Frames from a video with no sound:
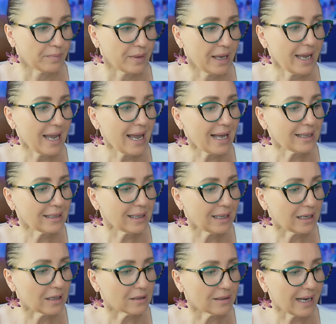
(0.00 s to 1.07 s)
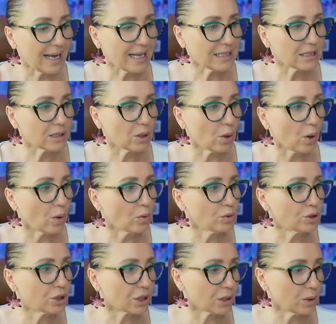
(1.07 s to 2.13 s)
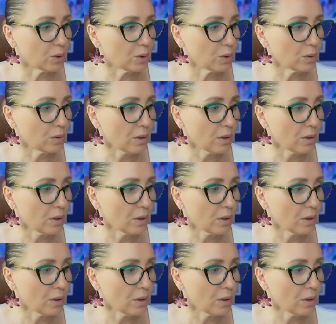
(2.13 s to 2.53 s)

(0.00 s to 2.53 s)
And let's go through